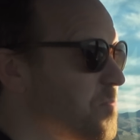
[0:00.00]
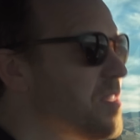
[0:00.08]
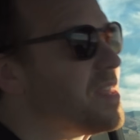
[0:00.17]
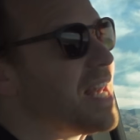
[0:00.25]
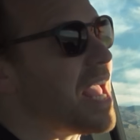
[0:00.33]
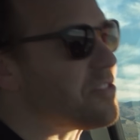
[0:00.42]

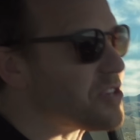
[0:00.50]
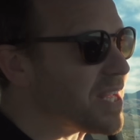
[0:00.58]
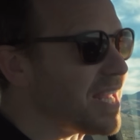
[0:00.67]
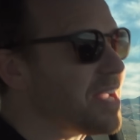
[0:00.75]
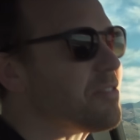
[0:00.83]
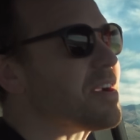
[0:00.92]
With the
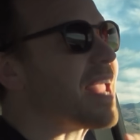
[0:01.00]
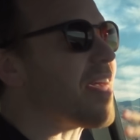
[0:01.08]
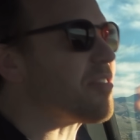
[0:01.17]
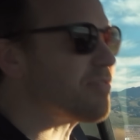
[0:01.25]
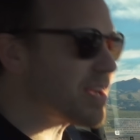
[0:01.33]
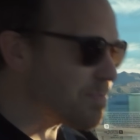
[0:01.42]
electric era
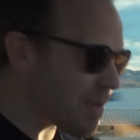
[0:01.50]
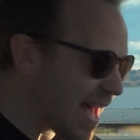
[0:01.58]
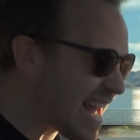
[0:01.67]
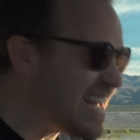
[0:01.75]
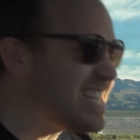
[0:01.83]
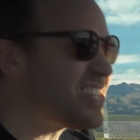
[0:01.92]
gathering
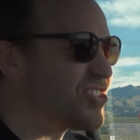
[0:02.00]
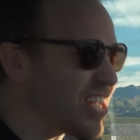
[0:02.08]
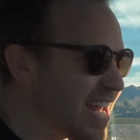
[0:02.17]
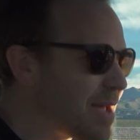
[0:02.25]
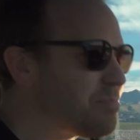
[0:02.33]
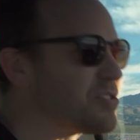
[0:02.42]
pace,
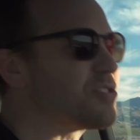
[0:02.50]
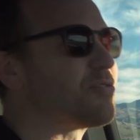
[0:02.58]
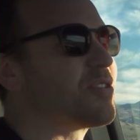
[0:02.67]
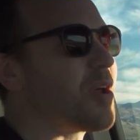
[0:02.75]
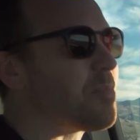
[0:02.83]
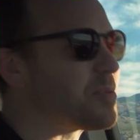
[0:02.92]
GM
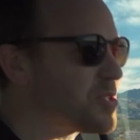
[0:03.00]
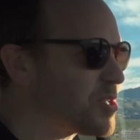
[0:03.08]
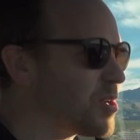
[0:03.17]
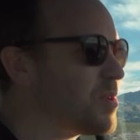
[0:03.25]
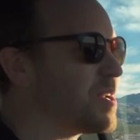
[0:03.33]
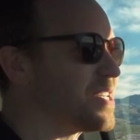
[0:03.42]
saw an
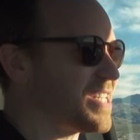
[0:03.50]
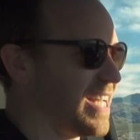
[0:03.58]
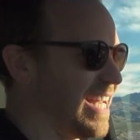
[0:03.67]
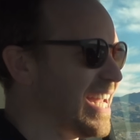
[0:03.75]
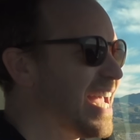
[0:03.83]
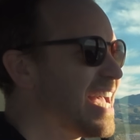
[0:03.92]

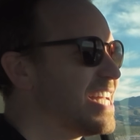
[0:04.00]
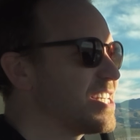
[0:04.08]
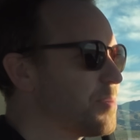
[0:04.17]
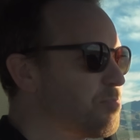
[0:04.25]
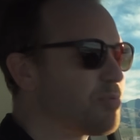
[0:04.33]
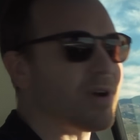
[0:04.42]
opportunity
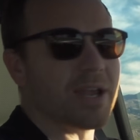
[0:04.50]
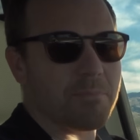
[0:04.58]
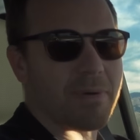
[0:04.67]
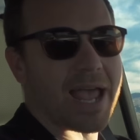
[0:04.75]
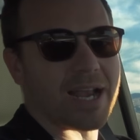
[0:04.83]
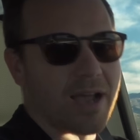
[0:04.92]
to bring
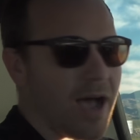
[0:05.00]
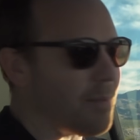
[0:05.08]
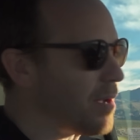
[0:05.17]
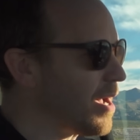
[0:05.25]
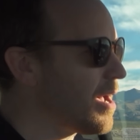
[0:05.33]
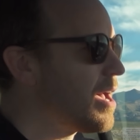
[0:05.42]
back
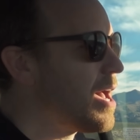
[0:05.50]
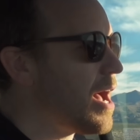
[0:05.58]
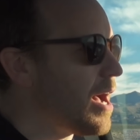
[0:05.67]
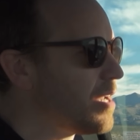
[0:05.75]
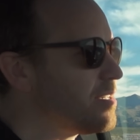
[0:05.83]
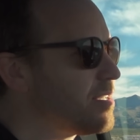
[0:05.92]
Hummer
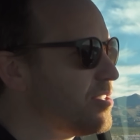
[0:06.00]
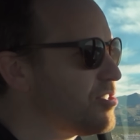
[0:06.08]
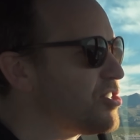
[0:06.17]
under the